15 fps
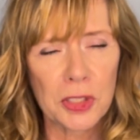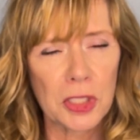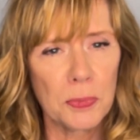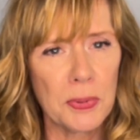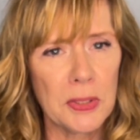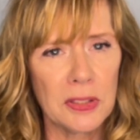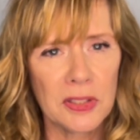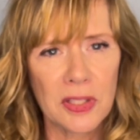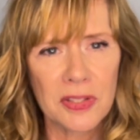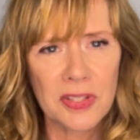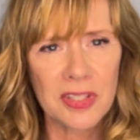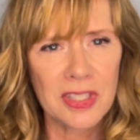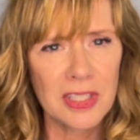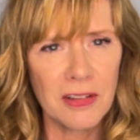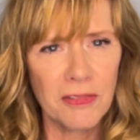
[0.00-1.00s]
to be to
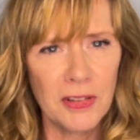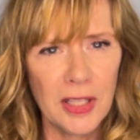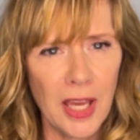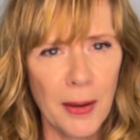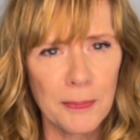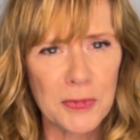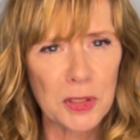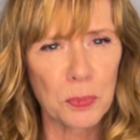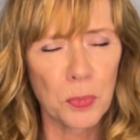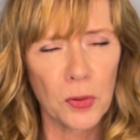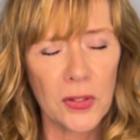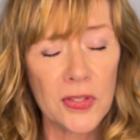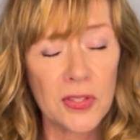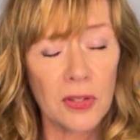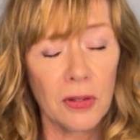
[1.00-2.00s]
stiffen up, to
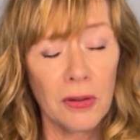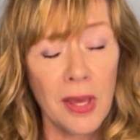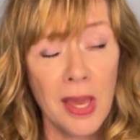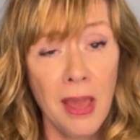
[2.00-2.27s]
bristle,